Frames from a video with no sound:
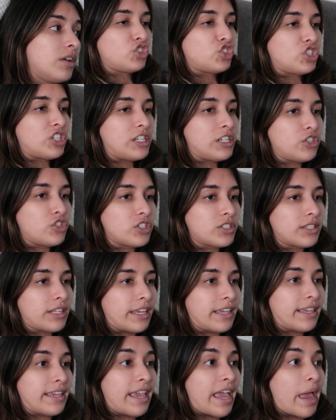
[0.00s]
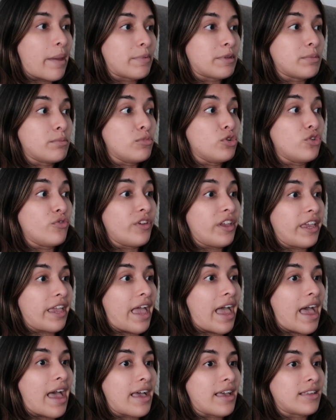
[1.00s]
She just like kept moving
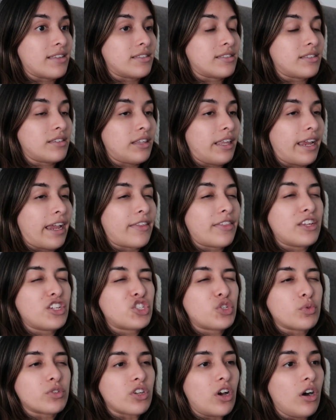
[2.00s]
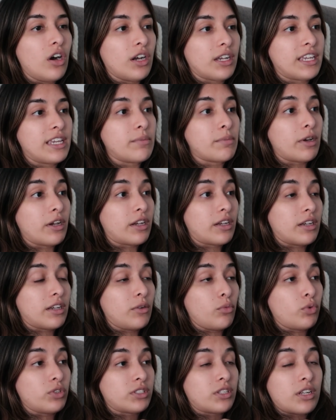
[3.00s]
as like, I think she was honking but
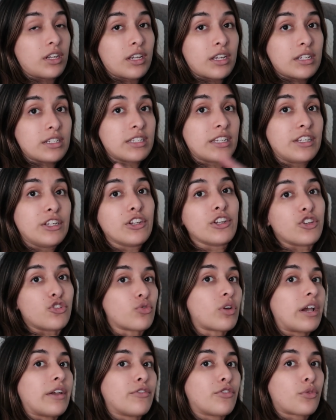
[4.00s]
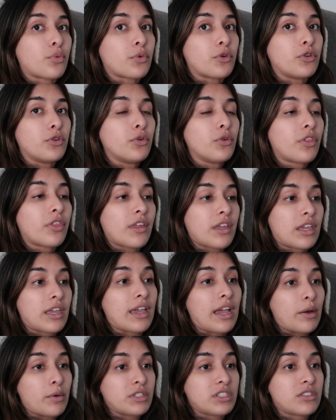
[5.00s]
was going to continue to drive through
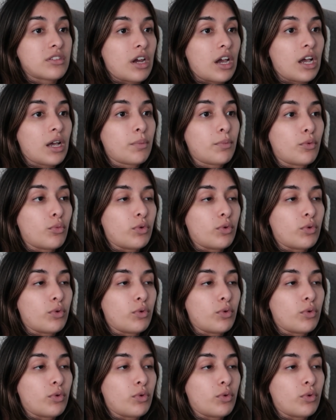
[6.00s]
thinking I would stop,